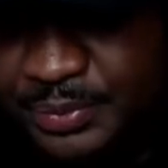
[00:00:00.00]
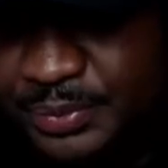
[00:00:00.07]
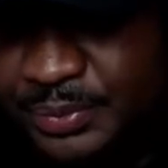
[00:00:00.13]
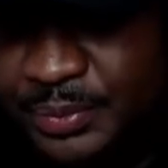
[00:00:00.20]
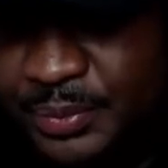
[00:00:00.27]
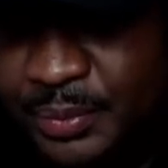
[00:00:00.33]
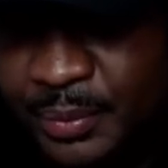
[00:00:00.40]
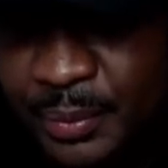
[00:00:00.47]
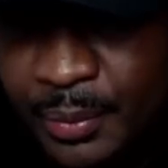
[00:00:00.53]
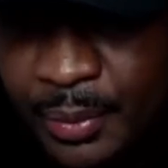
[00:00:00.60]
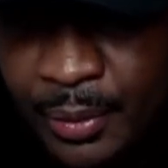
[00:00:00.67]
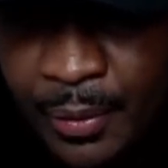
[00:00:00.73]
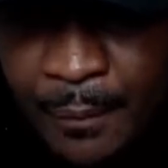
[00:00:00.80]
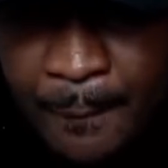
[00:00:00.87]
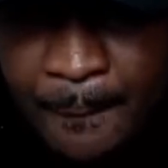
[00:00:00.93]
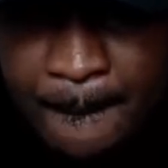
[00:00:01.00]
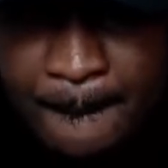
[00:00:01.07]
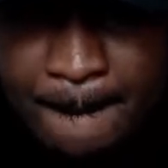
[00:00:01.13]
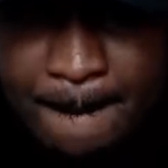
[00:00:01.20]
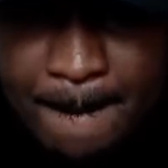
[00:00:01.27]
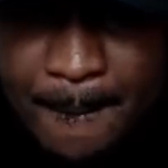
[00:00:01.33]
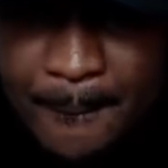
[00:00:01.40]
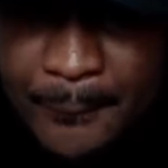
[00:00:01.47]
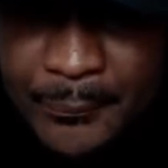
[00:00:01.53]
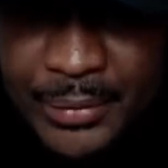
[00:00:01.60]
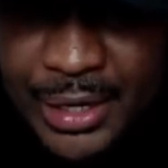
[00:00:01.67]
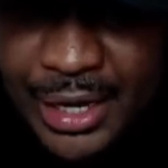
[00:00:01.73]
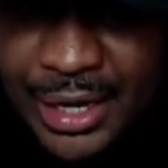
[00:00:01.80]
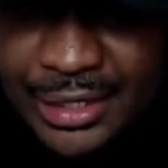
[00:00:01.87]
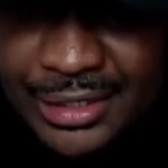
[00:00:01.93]
building down. Nah.
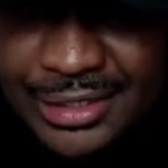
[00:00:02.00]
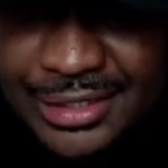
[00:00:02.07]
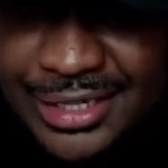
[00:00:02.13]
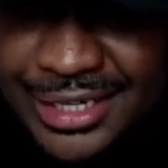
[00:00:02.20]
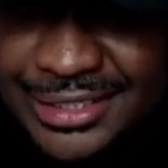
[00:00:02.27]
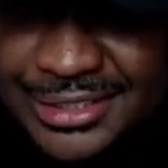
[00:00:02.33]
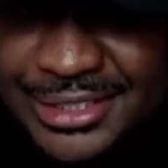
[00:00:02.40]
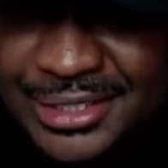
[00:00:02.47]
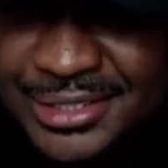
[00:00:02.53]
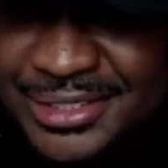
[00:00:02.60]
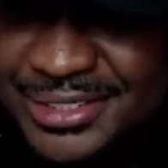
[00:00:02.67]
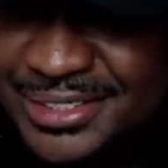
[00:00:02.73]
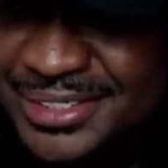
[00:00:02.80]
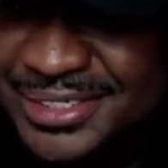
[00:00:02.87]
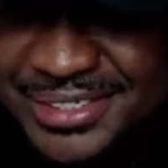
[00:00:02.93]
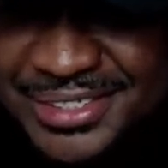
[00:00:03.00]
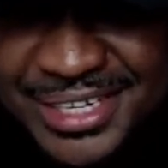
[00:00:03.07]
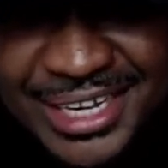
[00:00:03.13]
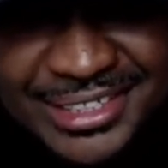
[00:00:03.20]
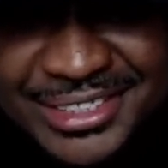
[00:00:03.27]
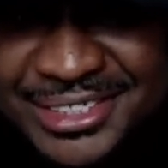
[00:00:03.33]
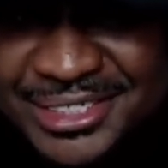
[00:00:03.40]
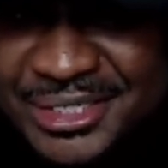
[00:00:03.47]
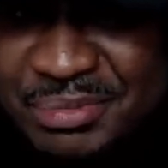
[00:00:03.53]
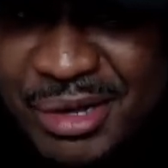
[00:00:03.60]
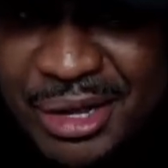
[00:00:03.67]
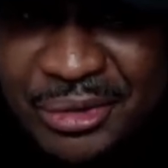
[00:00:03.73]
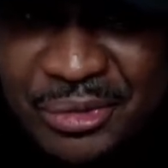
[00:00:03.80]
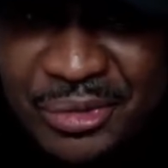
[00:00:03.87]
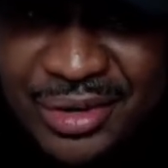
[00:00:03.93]
Nah, nigga, you know that, shit saying like, that shit is
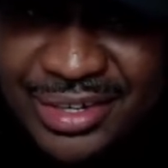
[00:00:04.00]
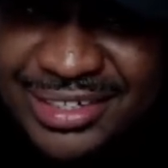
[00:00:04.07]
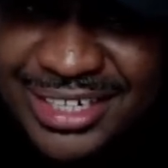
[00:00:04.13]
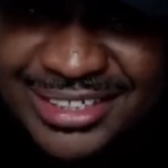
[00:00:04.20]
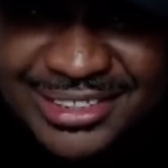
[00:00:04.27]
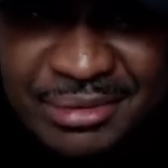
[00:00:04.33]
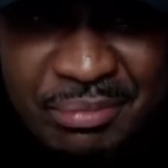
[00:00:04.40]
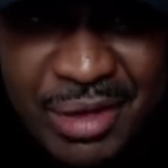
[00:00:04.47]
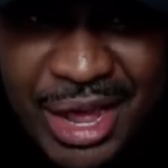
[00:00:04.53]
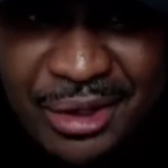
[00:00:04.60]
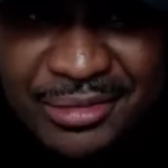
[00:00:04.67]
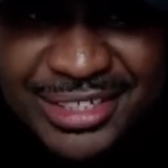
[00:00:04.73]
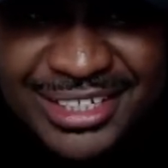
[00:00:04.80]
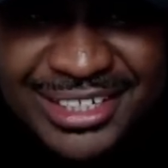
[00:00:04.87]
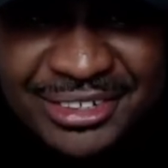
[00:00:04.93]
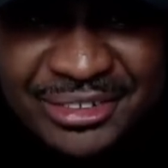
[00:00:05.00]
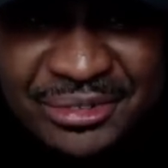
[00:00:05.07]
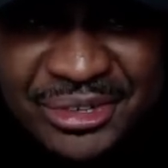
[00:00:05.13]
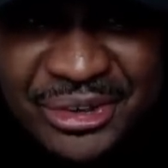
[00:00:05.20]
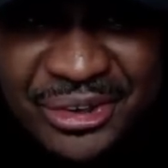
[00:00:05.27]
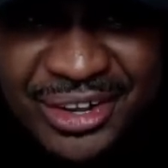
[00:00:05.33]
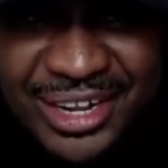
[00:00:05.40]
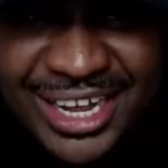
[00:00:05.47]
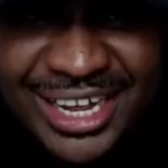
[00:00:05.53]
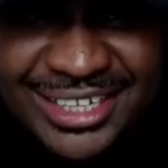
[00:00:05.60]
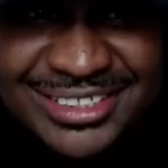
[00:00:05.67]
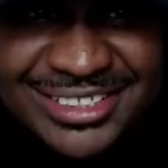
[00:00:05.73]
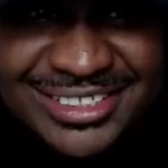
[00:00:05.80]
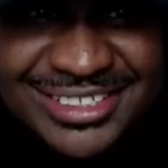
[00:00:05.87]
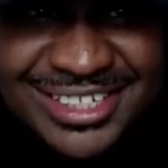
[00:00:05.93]
spot on. Like the Maryland and New York bro?
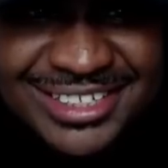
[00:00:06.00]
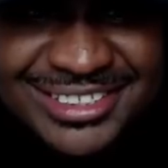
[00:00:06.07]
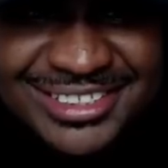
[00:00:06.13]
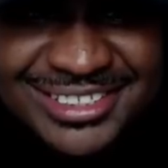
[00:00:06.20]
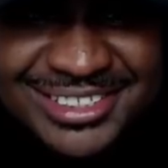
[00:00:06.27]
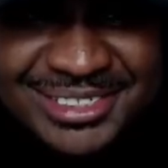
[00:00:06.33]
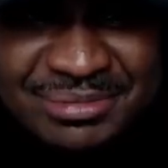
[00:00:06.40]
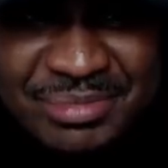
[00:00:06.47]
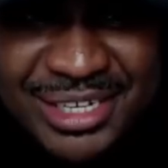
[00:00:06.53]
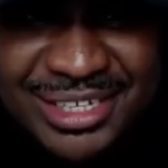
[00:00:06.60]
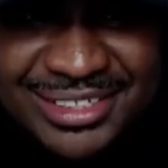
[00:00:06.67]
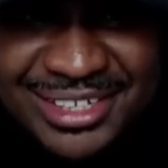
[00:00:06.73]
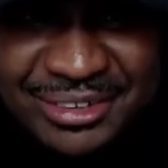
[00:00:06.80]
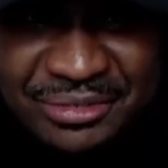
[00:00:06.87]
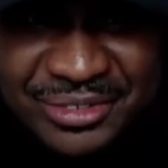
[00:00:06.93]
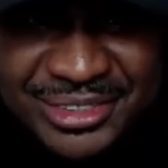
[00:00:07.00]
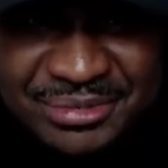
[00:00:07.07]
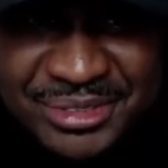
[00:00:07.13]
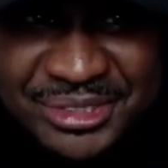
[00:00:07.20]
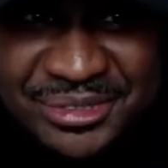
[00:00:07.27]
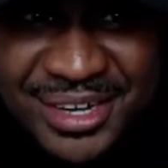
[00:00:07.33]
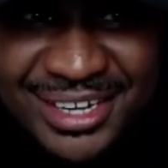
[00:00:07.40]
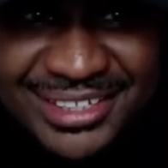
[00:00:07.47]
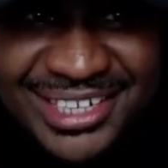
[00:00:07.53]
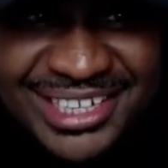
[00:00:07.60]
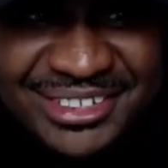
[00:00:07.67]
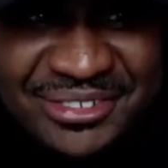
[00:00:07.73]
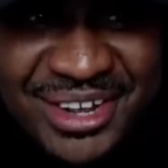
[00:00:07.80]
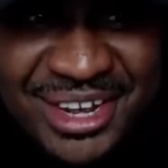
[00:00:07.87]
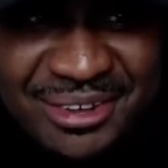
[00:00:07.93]
accent, that shit is a big difference. But you had that,
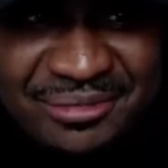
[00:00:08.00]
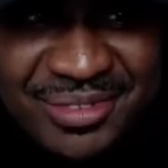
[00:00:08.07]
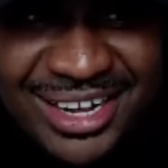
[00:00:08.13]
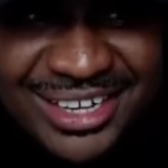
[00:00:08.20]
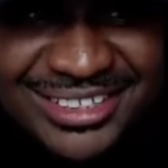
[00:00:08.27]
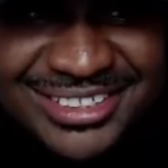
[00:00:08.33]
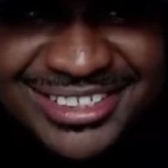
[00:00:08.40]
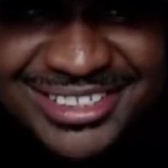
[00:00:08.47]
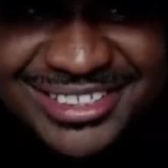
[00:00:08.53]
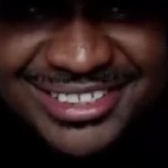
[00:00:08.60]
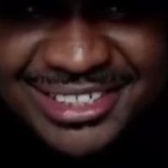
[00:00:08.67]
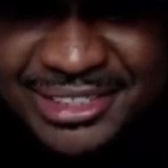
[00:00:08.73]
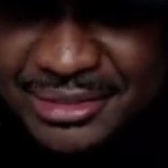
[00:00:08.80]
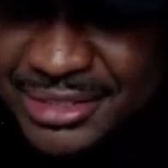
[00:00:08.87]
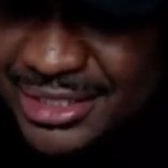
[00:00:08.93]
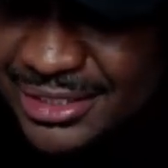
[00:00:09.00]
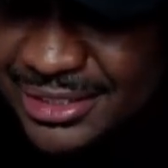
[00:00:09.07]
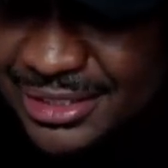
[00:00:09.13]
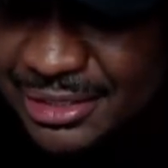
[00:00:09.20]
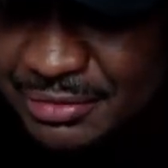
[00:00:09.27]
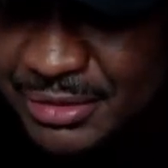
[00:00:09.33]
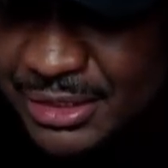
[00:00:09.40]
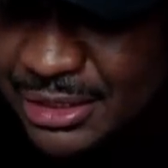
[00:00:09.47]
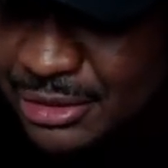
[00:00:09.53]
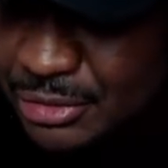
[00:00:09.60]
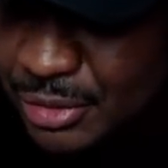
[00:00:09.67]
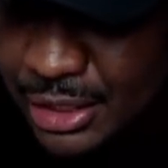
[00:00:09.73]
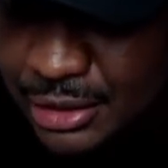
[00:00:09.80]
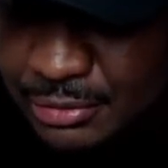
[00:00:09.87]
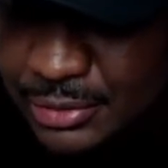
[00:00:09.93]
you had Roc shit, nigga. Your teeth get
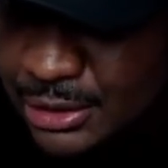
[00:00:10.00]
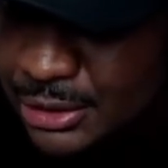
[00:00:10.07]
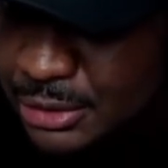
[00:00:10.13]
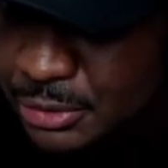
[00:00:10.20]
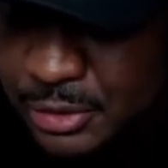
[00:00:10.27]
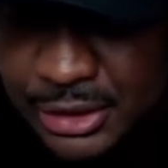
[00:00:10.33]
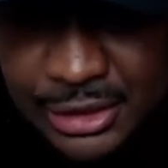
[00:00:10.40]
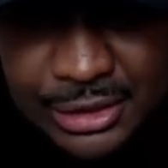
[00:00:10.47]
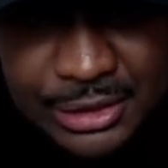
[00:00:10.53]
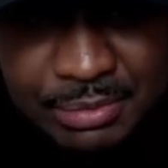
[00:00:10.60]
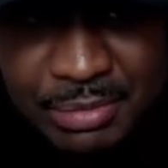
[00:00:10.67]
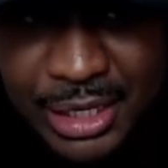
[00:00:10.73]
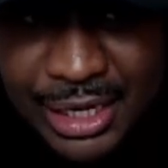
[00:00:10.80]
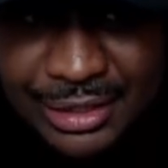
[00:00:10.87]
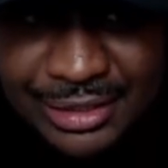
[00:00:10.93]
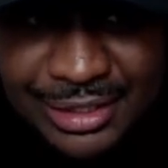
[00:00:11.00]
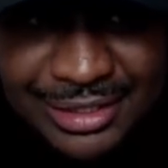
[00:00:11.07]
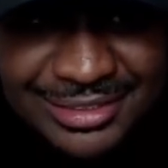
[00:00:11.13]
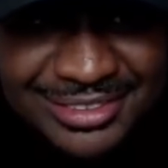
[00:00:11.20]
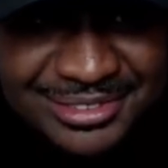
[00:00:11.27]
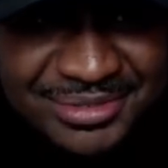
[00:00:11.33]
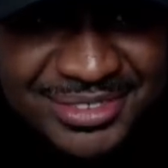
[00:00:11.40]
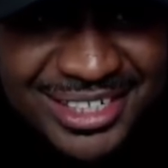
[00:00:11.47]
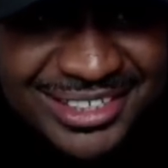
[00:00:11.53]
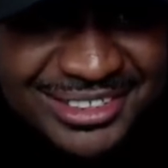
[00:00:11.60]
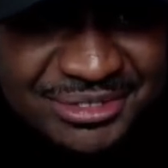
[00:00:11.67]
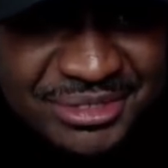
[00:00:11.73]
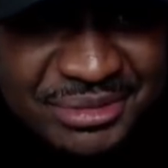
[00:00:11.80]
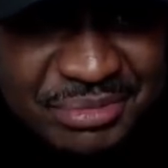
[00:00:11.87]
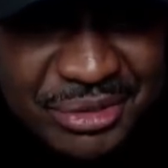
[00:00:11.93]
cracked when I swing this bat. That shit, that
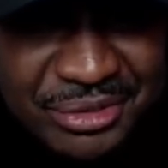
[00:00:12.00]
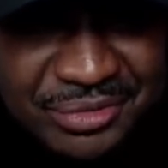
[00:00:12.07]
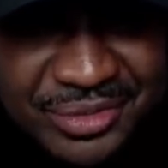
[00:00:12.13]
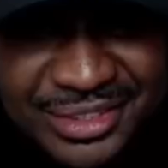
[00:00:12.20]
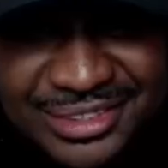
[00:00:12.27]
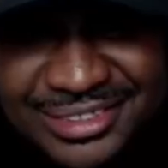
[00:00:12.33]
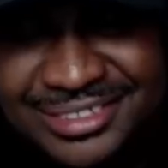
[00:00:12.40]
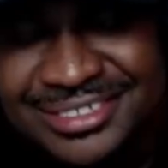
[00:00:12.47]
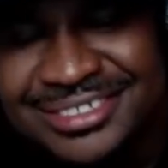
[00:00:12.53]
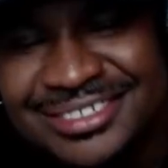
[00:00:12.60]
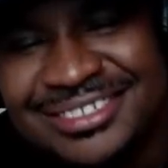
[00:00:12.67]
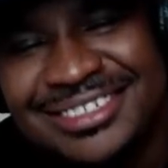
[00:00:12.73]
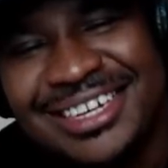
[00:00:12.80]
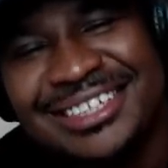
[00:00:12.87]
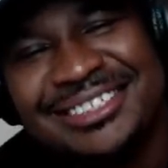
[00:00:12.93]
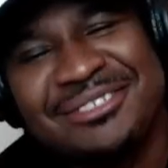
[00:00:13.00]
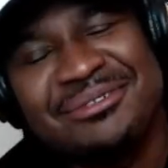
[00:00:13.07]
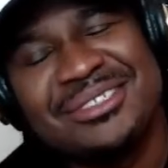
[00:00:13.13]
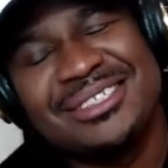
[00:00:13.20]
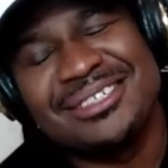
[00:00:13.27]
shit was perfect. That shit was up.